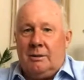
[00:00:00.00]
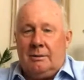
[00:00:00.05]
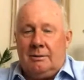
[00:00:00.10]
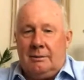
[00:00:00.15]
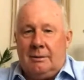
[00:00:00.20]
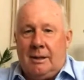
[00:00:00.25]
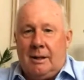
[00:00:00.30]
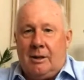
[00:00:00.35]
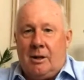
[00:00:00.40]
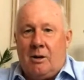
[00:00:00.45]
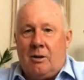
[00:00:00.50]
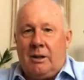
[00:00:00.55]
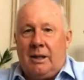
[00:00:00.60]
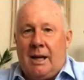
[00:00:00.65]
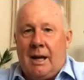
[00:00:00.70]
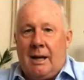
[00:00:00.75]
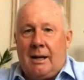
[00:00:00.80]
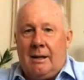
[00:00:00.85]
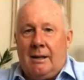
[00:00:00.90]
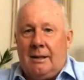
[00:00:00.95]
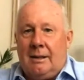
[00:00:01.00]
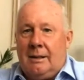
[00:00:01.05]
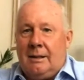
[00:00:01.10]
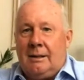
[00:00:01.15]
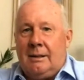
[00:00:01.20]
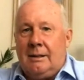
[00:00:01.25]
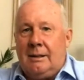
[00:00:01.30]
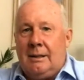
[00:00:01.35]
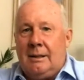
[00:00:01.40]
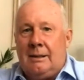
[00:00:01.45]
it. They go and get
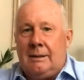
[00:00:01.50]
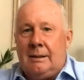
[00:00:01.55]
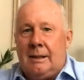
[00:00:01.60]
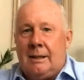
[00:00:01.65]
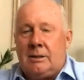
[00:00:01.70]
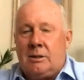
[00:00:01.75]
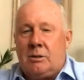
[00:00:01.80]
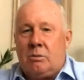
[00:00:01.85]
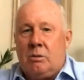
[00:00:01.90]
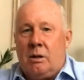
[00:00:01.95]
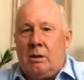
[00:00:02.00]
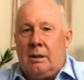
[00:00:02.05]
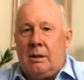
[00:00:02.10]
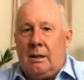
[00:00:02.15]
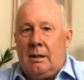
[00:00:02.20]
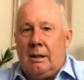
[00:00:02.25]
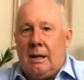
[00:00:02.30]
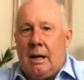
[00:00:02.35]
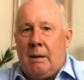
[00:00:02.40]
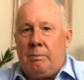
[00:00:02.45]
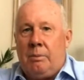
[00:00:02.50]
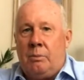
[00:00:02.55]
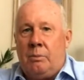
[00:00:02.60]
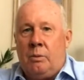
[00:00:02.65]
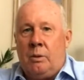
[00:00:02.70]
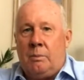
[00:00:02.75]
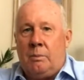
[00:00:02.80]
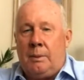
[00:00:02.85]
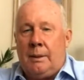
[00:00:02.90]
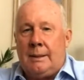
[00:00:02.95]
it. And that's what
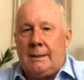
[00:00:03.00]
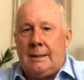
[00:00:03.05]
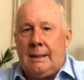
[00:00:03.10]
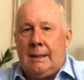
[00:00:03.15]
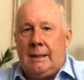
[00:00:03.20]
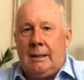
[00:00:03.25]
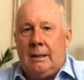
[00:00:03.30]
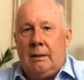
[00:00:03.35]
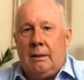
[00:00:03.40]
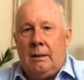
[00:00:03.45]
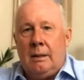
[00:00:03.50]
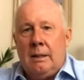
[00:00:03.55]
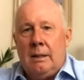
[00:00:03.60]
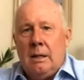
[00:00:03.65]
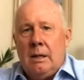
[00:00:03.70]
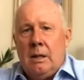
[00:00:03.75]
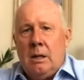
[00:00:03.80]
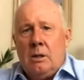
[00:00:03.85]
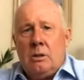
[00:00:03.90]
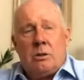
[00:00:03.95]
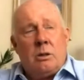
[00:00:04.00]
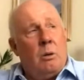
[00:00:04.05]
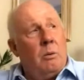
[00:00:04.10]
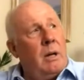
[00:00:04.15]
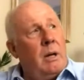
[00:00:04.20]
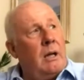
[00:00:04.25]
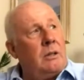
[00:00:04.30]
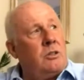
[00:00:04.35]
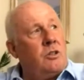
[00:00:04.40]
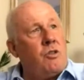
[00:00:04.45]
happened with Platini.
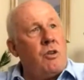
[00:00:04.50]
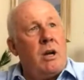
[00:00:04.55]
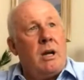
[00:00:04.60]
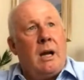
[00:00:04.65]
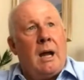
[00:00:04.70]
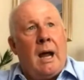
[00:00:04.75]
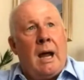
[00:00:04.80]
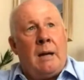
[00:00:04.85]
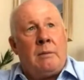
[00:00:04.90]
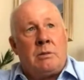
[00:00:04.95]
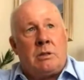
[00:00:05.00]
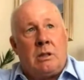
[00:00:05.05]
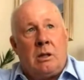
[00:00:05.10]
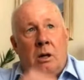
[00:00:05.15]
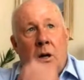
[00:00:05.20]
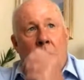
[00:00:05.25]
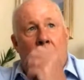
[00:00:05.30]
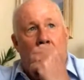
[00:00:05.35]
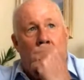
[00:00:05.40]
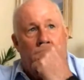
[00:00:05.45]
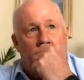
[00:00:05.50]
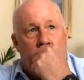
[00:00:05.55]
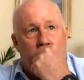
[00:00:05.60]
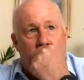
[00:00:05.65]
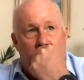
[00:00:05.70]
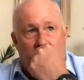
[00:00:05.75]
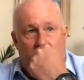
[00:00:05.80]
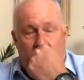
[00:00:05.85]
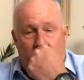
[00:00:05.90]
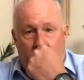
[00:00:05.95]
So we had three
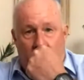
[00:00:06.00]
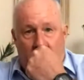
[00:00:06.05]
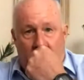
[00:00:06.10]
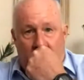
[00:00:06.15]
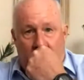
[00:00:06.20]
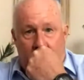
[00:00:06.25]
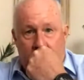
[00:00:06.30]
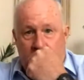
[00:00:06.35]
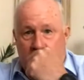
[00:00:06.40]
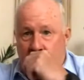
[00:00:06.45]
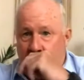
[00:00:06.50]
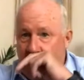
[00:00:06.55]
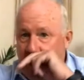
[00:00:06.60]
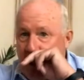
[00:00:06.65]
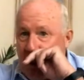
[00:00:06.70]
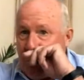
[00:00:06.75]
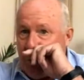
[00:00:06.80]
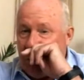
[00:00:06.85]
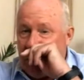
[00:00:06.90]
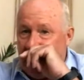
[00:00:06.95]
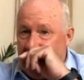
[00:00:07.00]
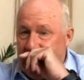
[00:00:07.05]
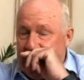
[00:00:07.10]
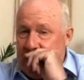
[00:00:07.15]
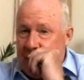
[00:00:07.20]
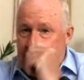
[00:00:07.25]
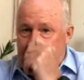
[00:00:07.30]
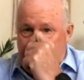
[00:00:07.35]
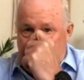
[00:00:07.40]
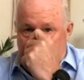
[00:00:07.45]
or four games to go.
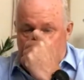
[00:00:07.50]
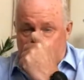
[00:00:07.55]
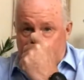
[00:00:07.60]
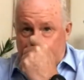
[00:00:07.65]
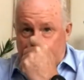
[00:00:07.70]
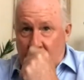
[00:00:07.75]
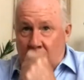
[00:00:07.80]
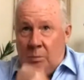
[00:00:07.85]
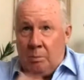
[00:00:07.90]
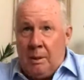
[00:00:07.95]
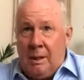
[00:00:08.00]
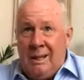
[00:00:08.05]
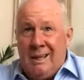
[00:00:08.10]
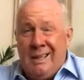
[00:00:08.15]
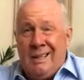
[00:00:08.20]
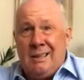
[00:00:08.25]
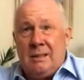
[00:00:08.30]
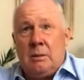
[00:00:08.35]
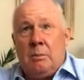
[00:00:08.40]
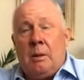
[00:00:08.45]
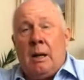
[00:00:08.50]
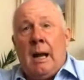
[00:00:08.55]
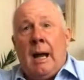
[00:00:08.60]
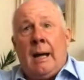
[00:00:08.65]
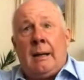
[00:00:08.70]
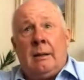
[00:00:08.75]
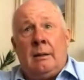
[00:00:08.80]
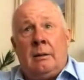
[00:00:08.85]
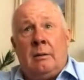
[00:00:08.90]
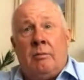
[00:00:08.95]
And I think we beat Inter
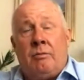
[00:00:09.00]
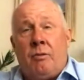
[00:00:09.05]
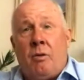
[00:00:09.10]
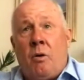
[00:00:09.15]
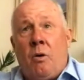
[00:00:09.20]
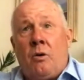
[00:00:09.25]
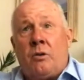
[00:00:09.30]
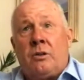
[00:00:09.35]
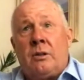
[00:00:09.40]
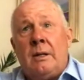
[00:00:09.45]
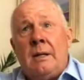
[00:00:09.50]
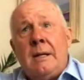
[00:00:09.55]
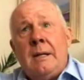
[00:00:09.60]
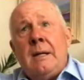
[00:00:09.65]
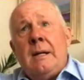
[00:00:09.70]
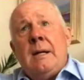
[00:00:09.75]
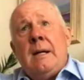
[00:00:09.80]
Milan in the fourth